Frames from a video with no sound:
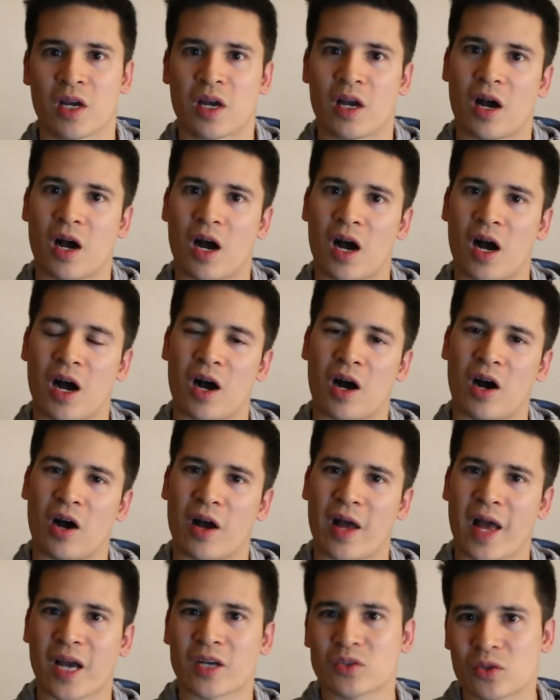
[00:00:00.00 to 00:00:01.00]

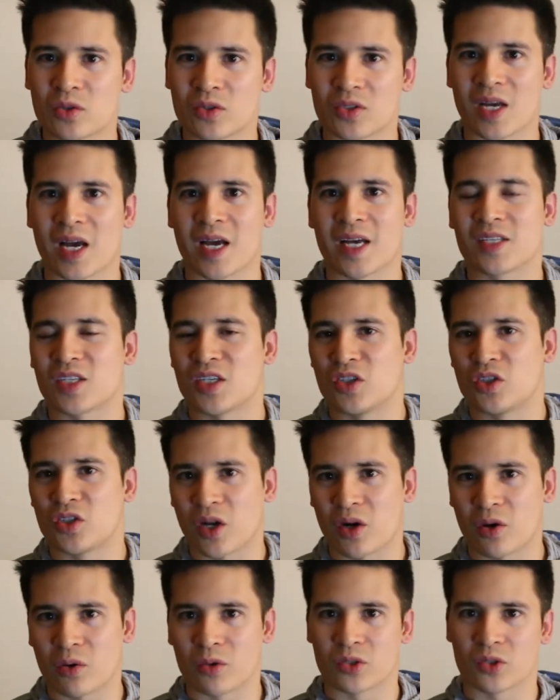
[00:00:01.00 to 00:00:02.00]
Uh, exercise in
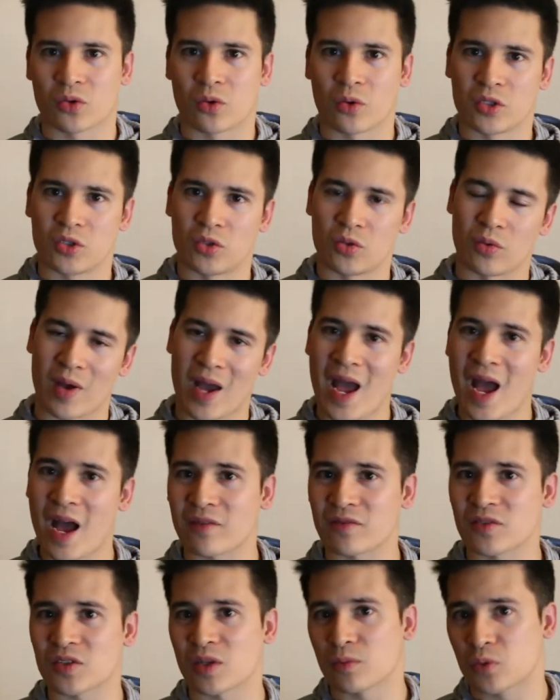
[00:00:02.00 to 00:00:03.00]
general is going to
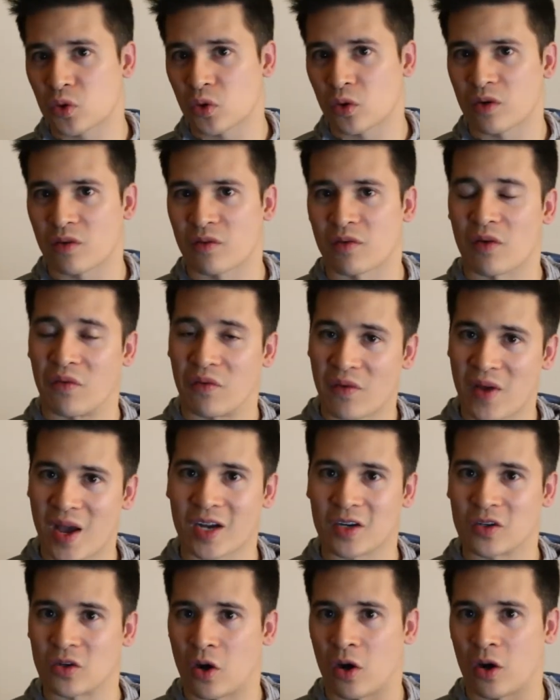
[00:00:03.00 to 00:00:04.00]
have some sort of
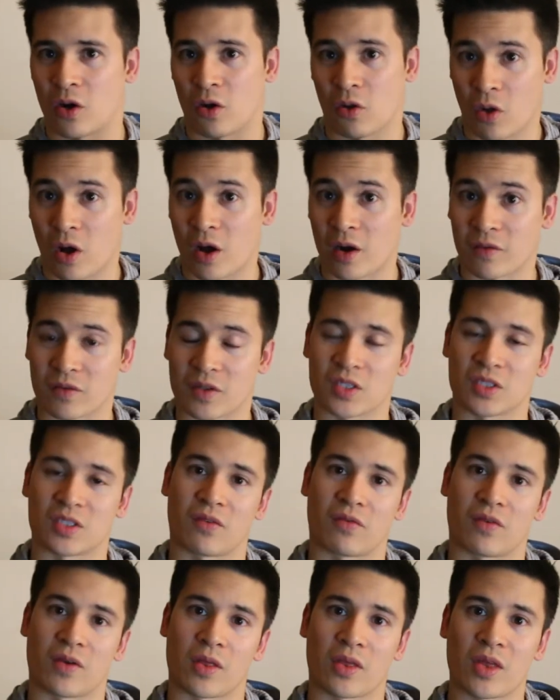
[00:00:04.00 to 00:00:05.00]
effect on a lot of these
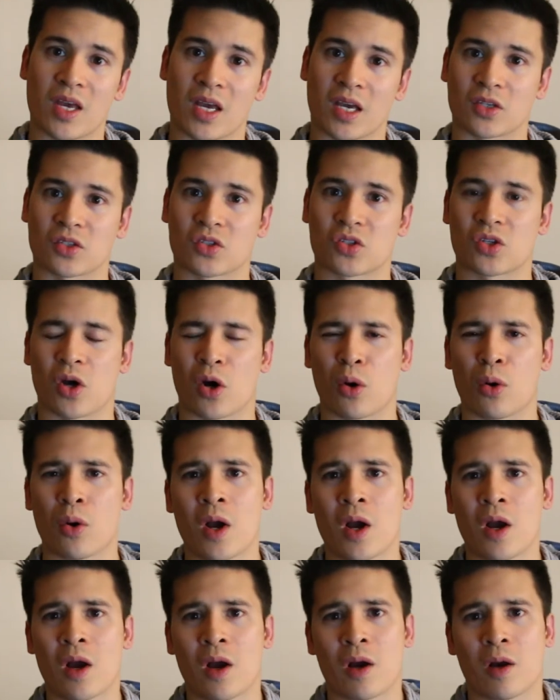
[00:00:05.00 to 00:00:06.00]
different things, so
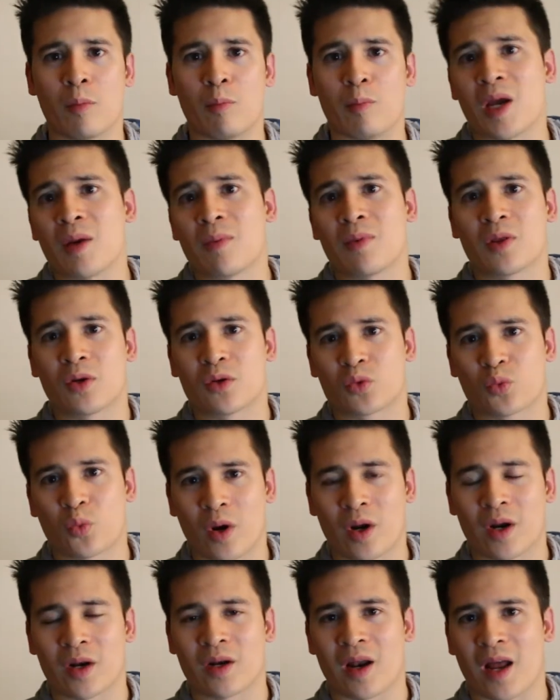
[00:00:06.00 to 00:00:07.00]
maybe there's
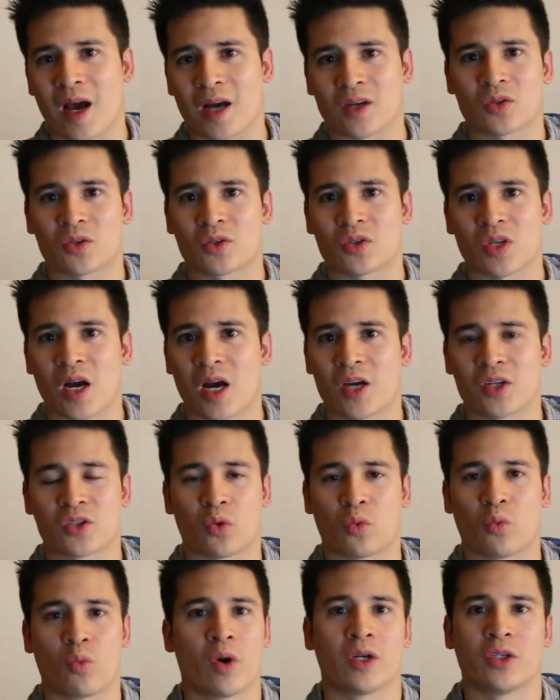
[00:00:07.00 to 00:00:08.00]
one exercise
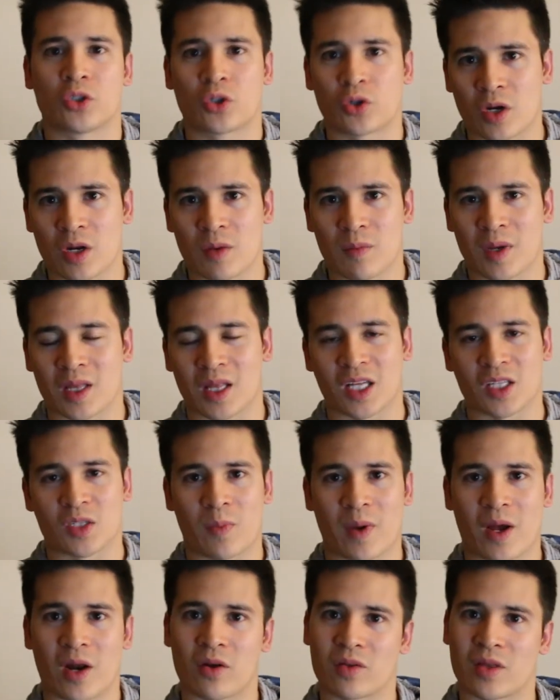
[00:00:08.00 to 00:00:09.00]
or one treatment that's
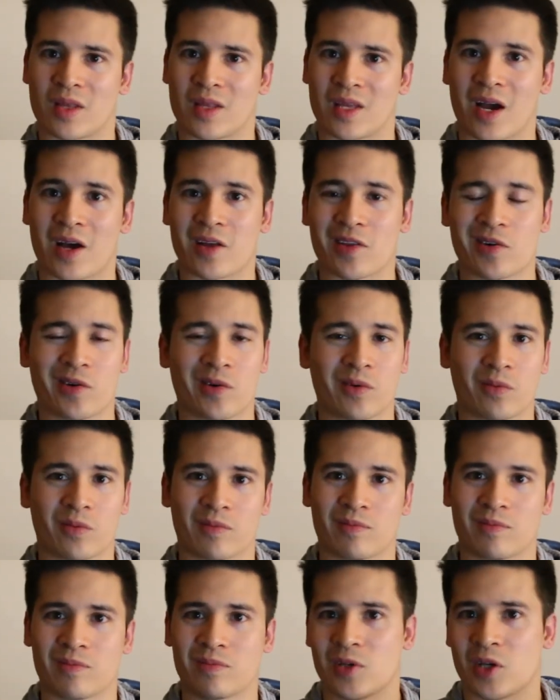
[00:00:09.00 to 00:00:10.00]
better than the other.
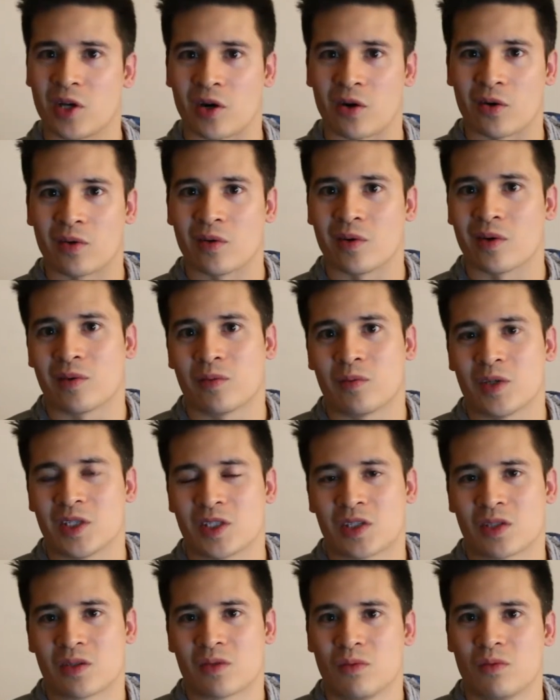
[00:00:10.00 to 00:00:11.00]
You know,
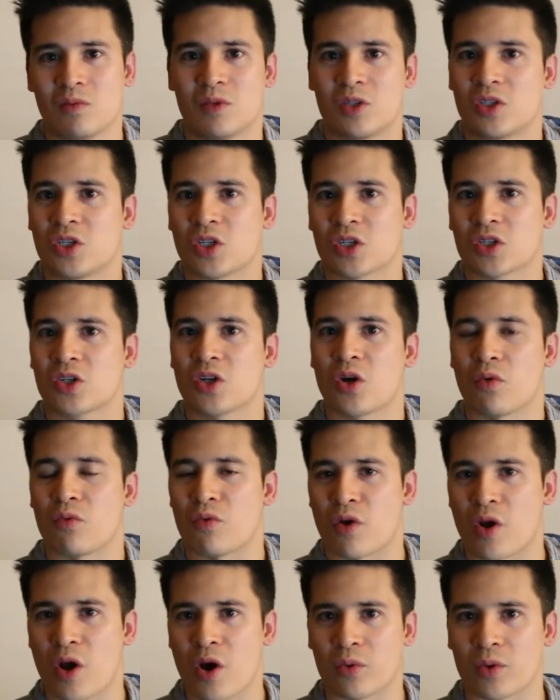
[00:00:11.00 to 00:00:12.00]
we just
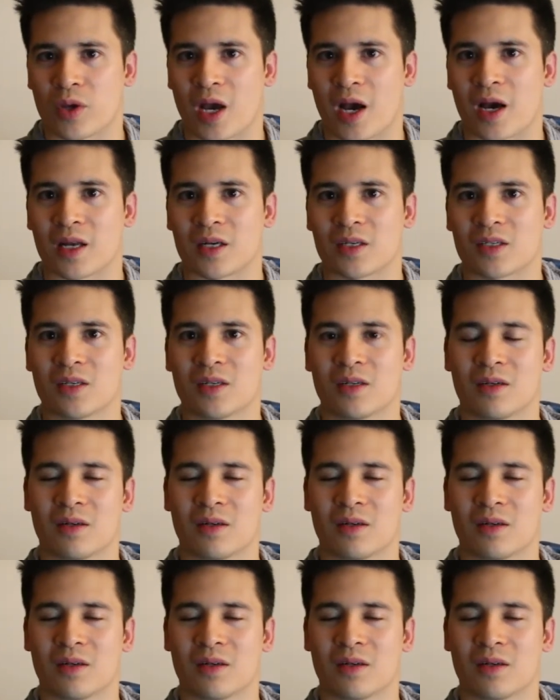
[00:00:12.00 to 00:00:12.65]
don't know yet.